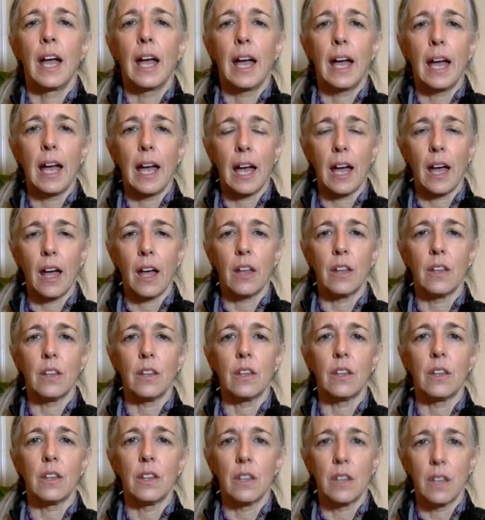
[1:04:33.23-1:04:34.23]

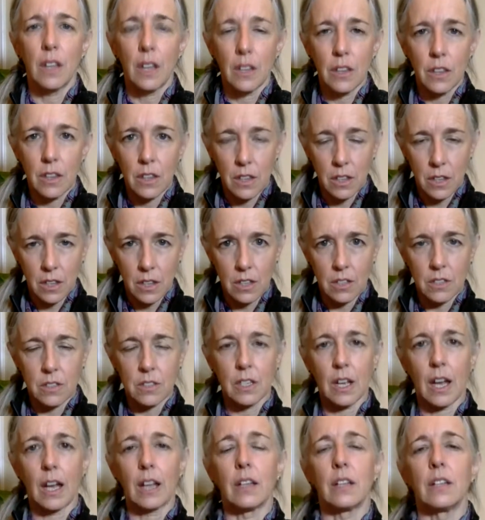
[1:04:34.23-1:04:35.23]
and that the
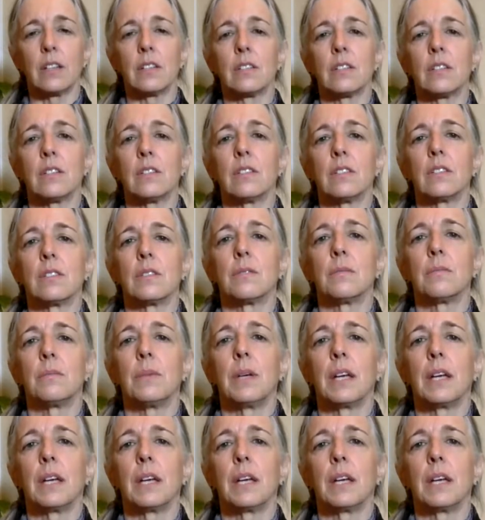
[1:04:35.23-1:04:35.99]
silence is